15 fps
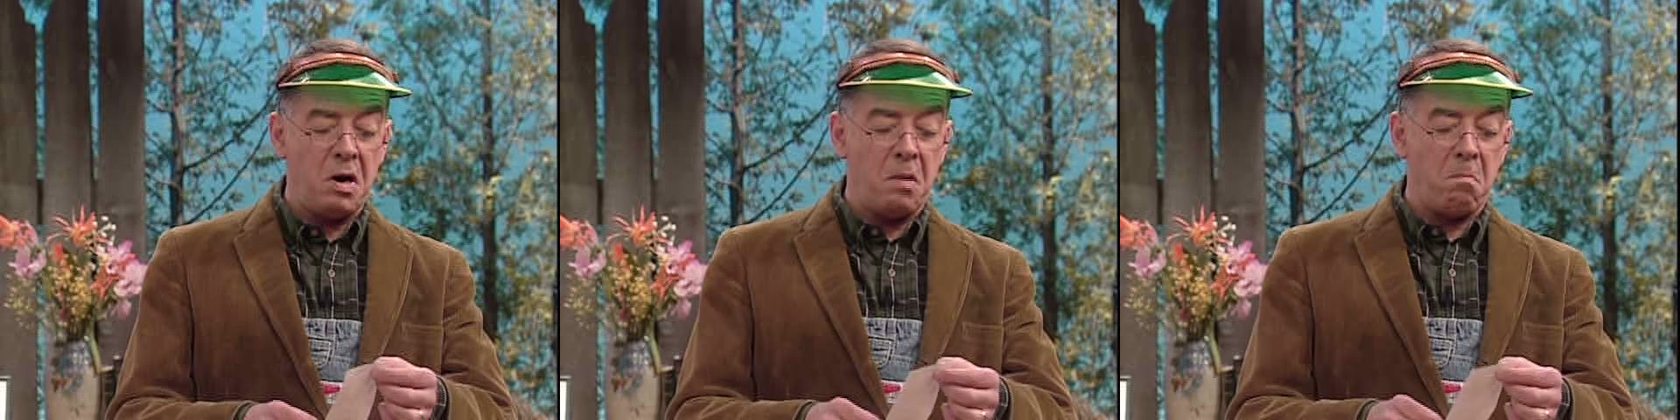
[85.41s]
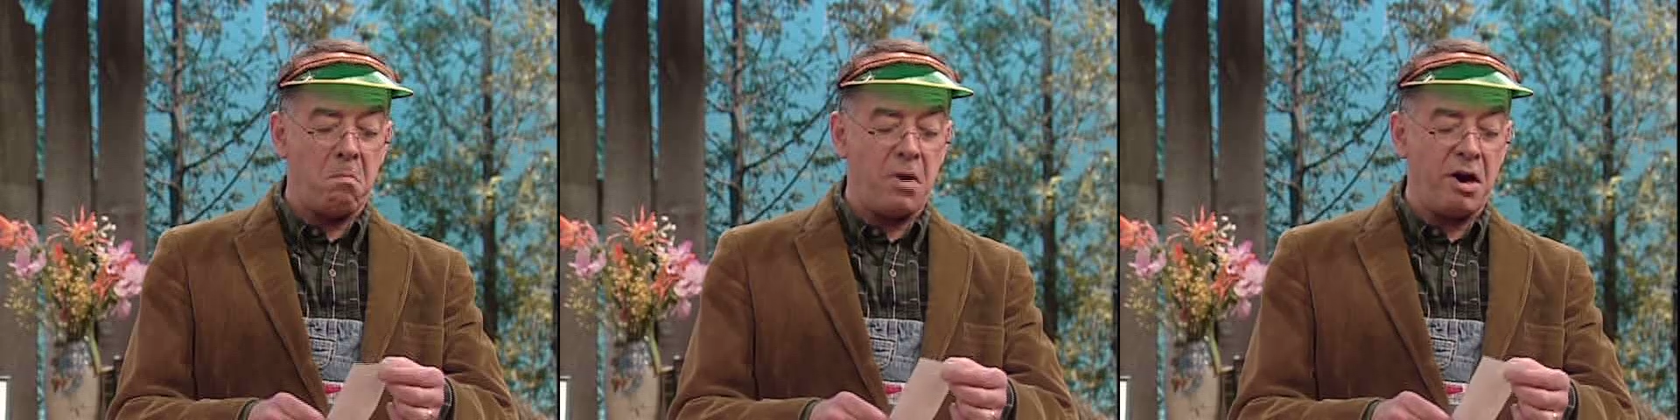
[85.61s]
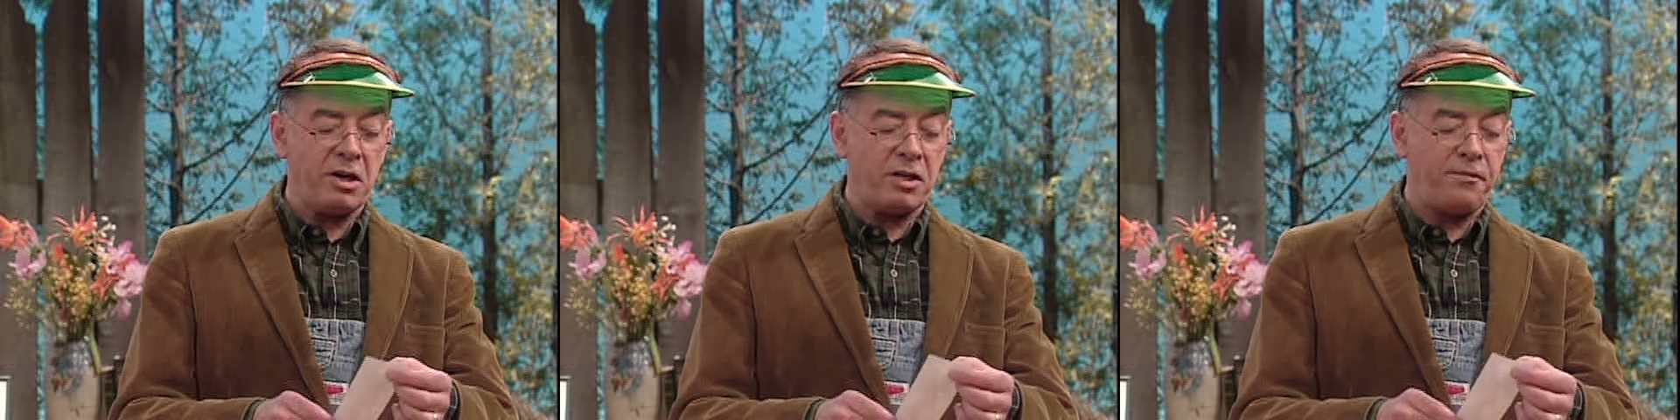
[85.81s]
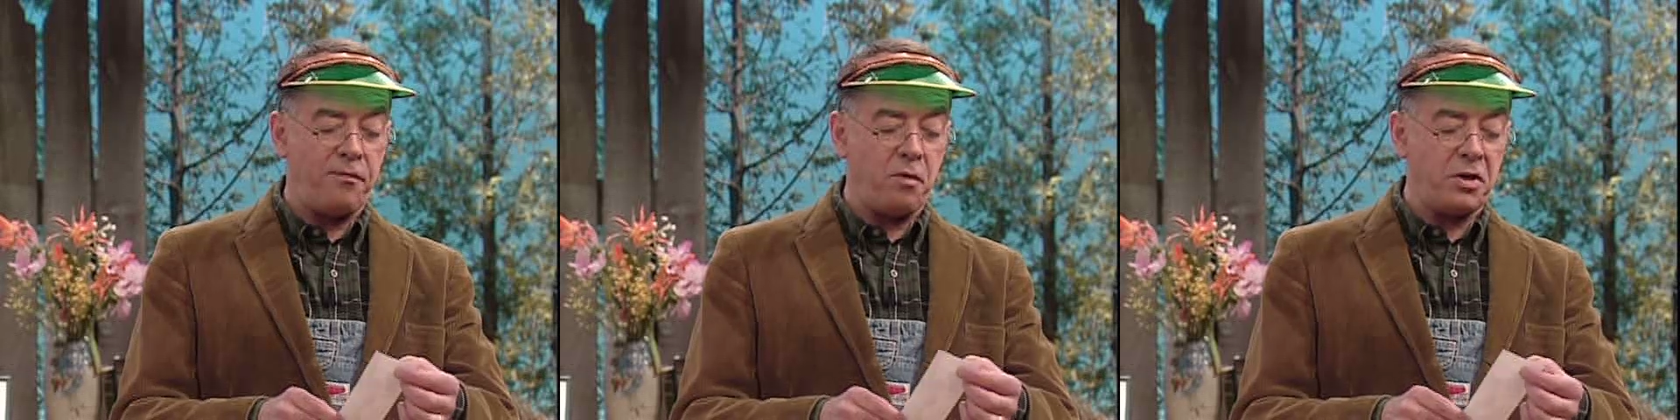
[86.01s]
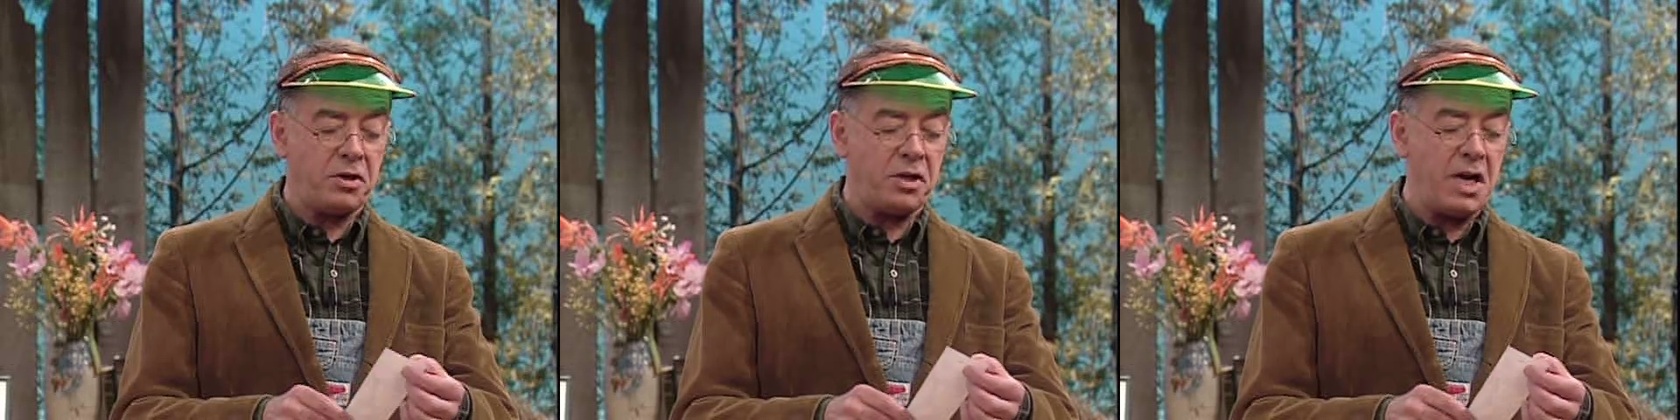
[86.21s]
March
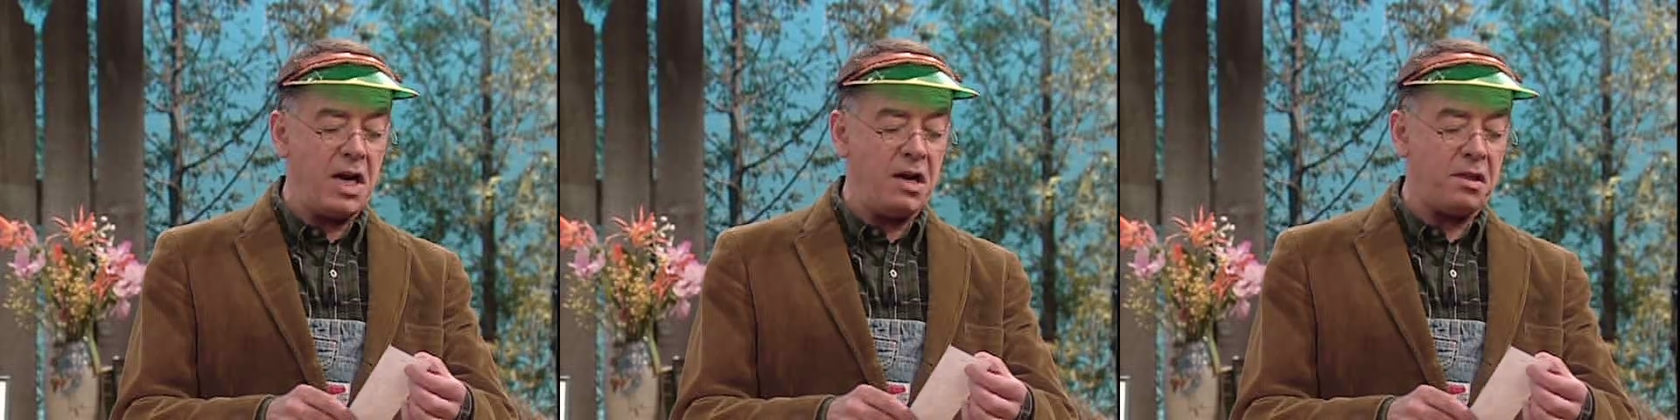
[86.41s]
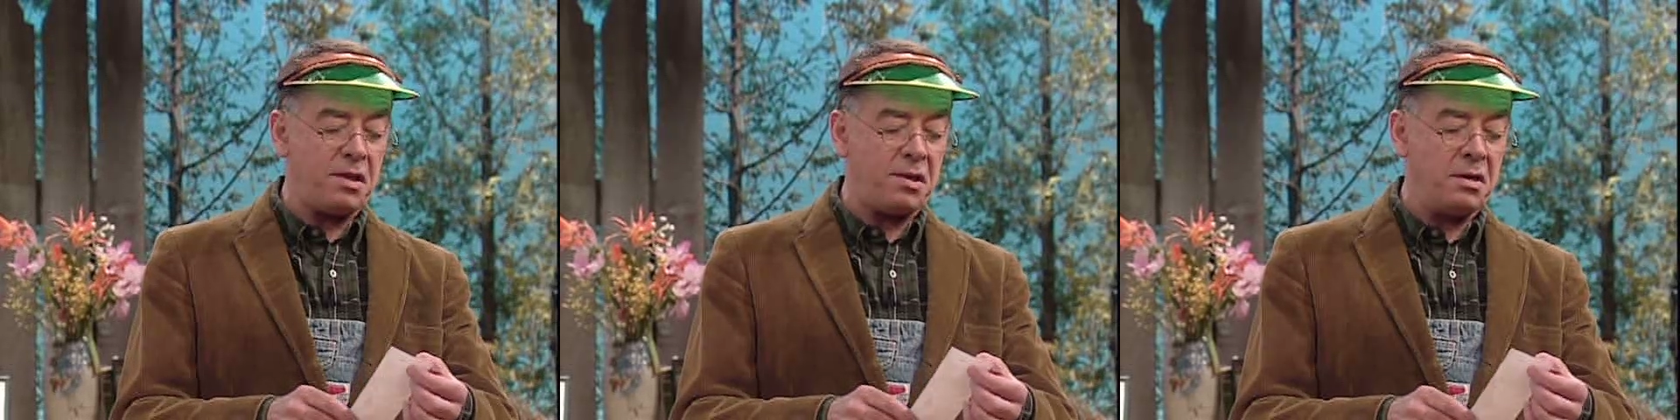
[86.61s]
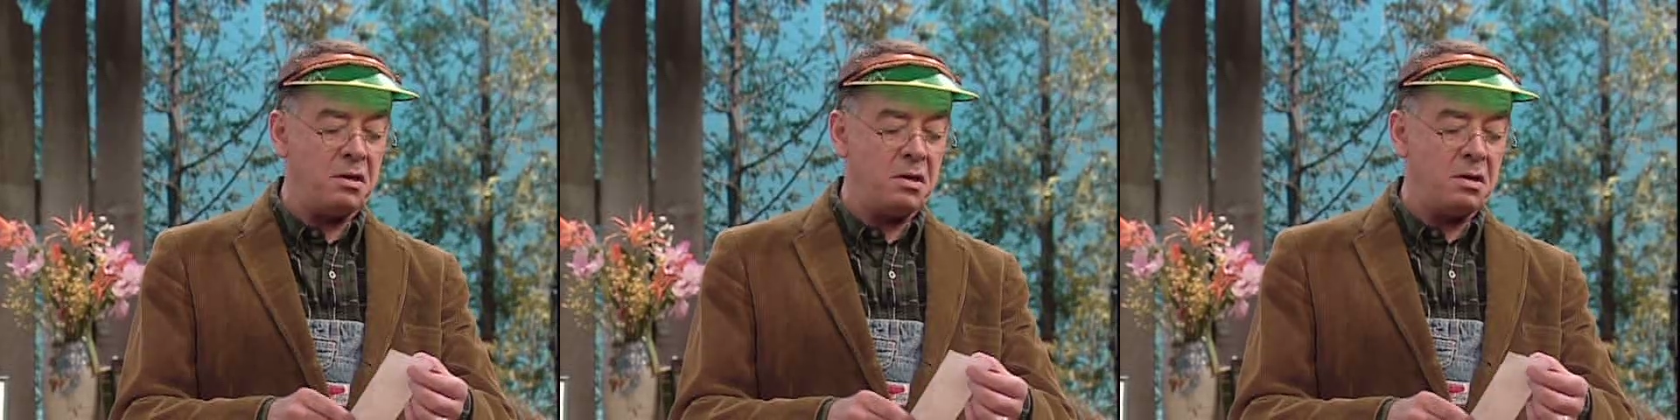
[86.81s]
14th,